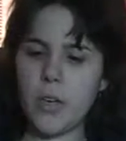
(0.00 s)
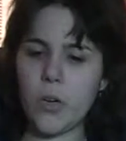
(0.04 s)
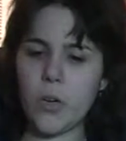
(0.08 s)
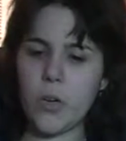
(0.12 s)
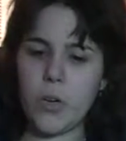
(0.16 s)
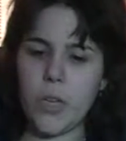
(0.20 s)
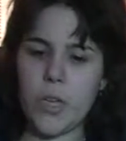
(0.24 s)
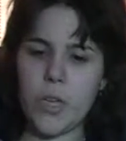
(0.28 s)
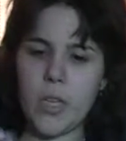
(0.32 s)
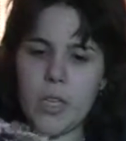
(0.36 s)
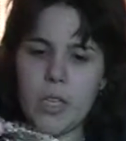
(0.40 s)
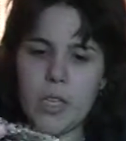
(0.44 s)

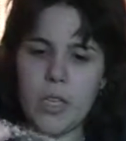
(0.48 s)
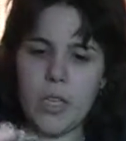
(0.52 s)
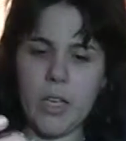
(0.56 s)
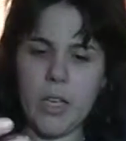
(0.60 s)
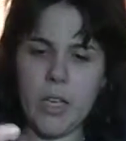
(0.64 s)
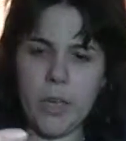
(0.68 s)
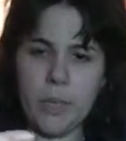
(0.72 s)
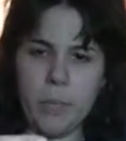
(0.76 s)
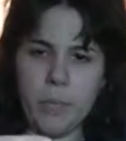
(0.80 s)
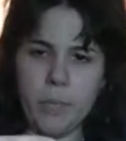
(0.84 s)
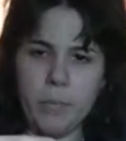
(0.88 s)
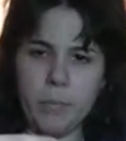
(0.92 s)
green
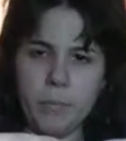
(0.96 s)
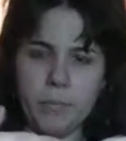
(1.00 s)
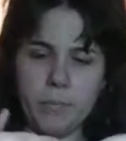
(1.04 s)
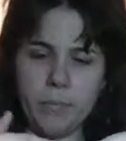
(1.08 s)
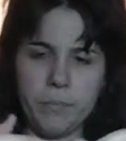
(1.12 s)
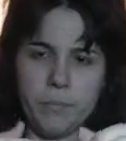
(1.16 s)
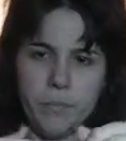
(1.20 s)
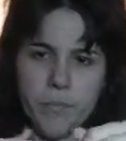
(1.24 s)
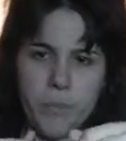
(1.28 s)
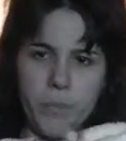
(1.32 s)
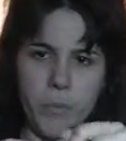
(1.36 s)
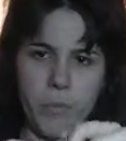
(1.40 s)

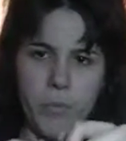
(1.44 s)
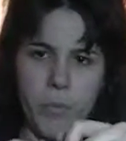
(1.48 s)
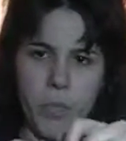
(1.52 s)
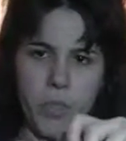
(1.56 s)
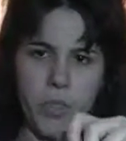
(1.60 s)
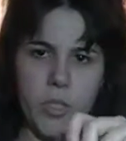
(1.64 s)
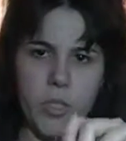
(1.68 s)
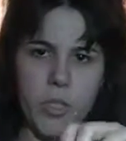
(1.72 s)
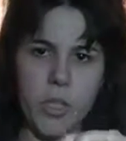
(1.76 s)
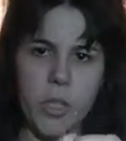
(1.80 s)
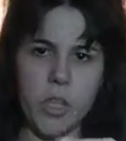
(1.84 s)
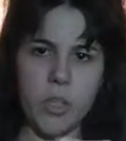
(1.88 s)

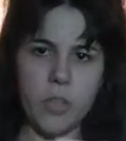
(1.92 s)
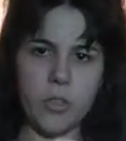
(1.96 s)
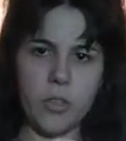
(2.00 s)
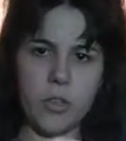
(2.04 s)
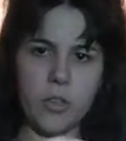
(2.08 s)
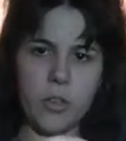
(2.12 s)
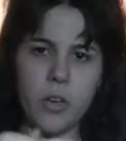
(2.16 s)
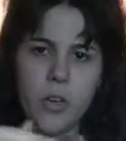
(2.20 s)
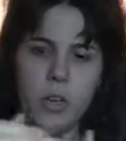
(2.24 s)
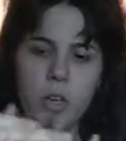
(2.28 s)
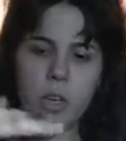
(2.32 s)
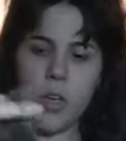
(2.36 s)
multicolor
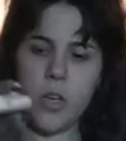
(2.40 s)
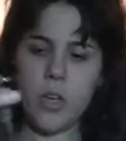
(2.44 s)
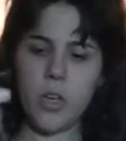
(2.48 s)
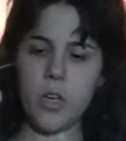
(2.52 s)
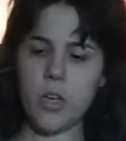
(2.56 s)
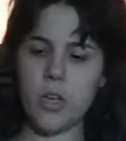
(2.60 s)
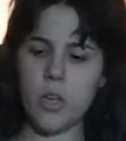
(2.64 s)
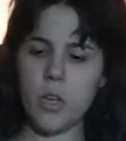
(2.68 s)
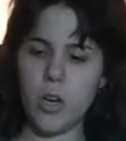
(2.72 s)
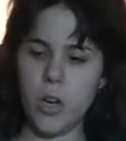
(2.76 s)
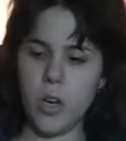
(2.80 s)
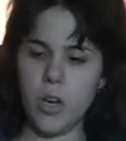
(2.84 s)

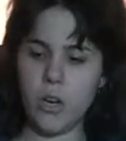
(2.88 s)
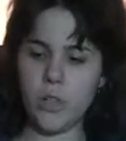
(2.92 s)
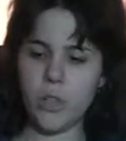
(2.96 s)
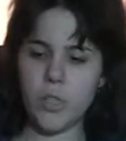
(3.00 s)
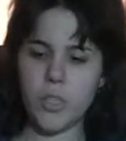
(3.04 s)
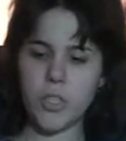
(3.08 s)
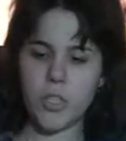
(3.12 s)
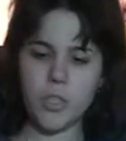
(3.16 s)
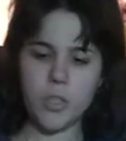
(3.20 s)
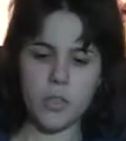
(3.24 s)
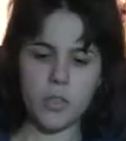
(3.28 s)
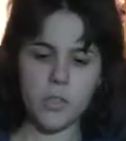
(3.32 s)
yarn,
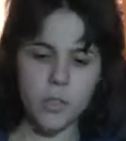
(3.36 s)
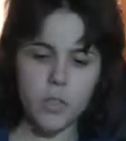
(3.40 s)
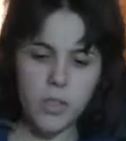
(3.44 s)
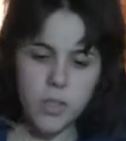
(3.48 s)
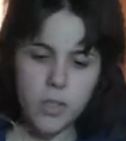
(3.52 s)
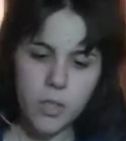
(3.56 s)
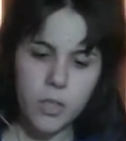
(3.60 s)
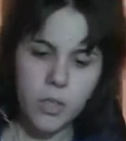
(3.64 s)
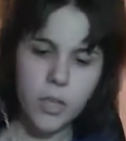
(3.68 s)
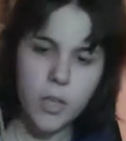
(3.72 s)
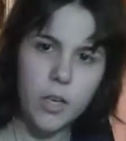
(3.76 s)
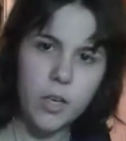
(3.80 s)
which gives it
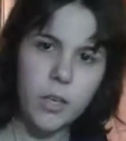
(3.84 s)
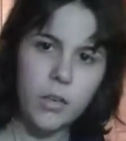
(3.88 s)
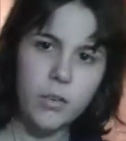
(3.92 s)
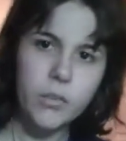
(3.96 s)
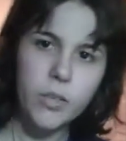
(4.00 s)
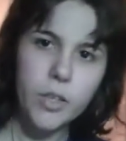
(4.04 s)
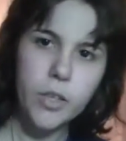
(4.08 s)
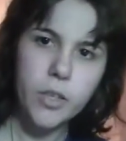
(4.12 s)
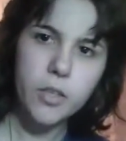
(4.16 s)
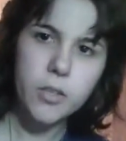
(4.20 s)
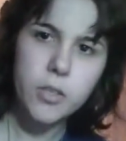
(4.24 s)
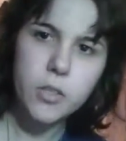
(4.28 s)
a kind of
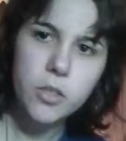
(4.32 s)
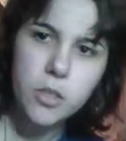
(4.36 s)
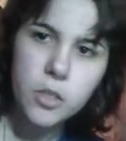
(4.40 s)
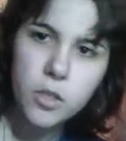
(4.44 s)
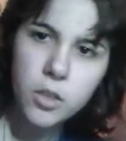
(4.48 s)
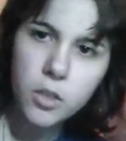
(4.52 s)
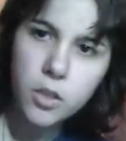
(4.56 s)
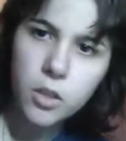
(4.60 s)
nice,